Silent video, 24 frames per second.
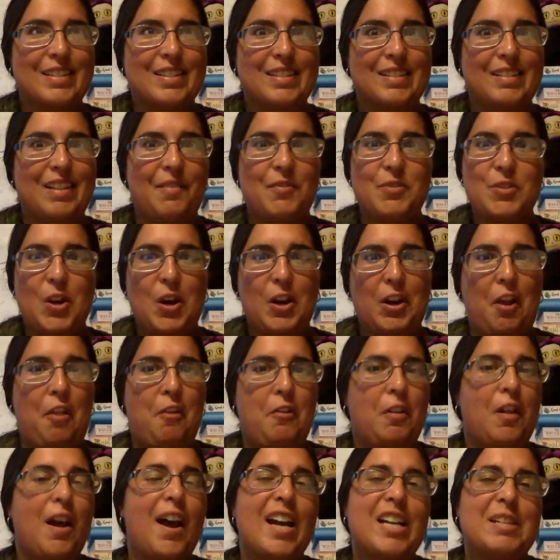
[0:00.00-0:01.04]
Love Song and Other
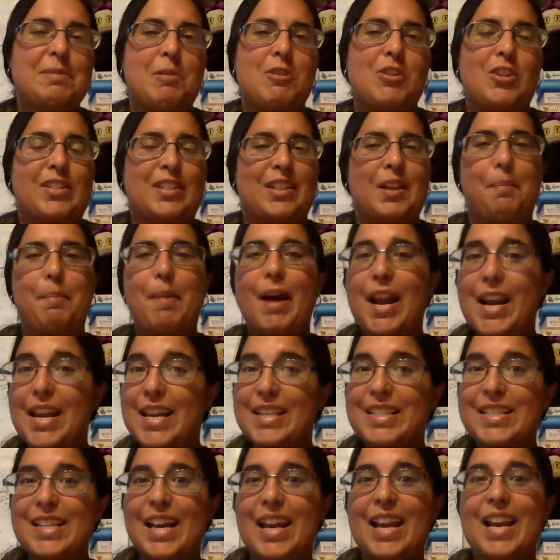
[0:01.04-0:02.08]
Lies by Jessica
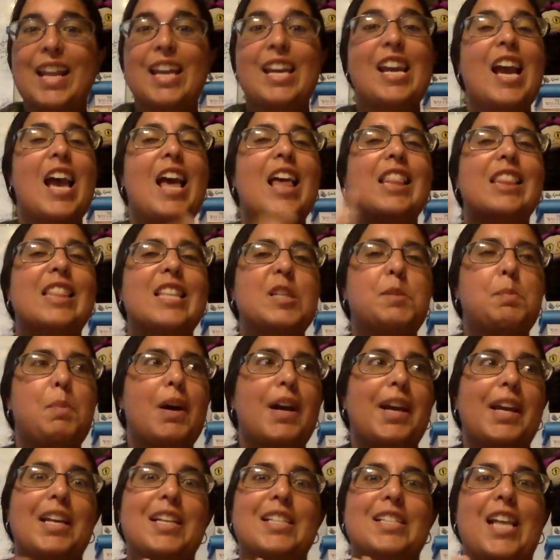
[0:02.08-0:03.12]
Pennington. This
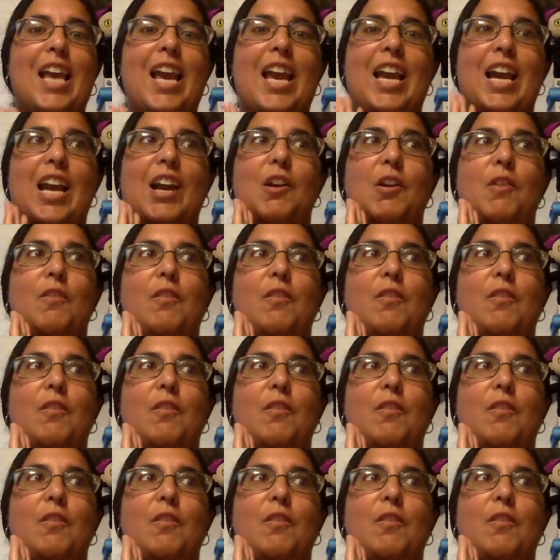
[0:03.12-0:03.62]
book is like,